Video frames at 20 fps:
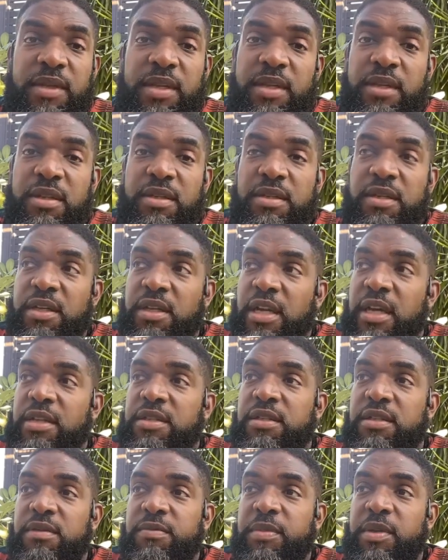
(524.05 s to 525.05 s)
And it, and
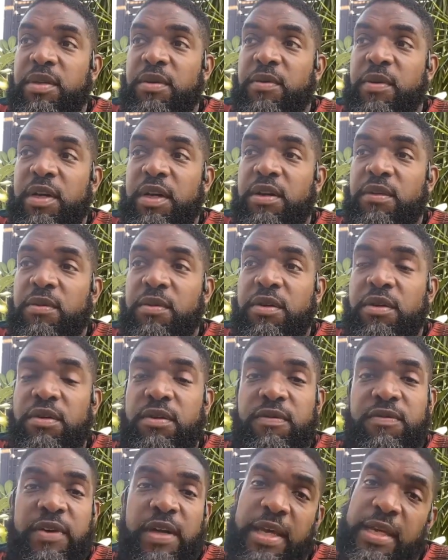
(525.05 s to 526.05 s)
that's just been the way of the
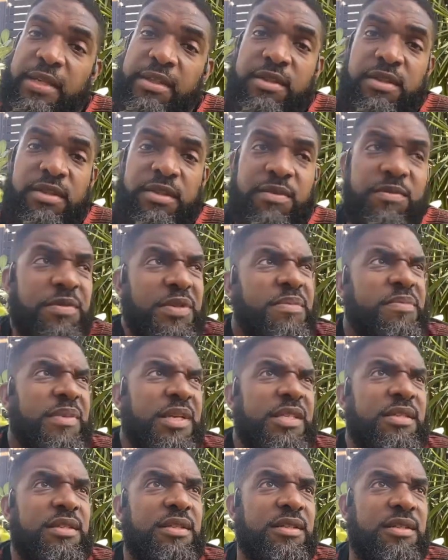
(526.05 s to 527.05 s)
world for ages. And what
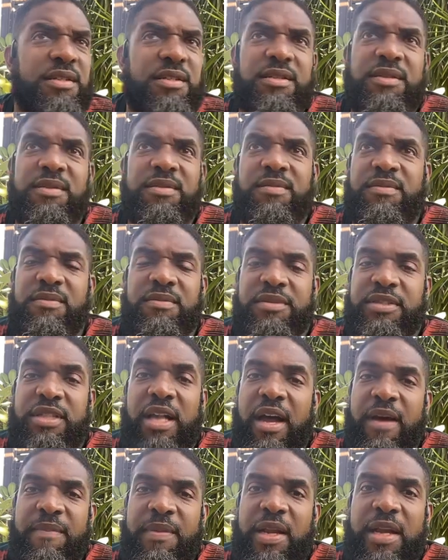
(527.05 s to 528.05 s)
makes it you know,
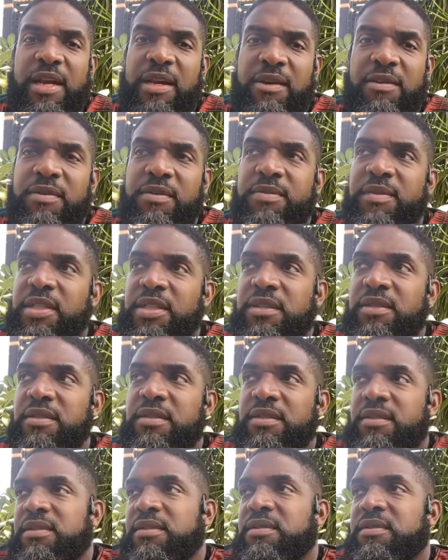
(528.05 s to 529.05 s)
stop now? I mean, it's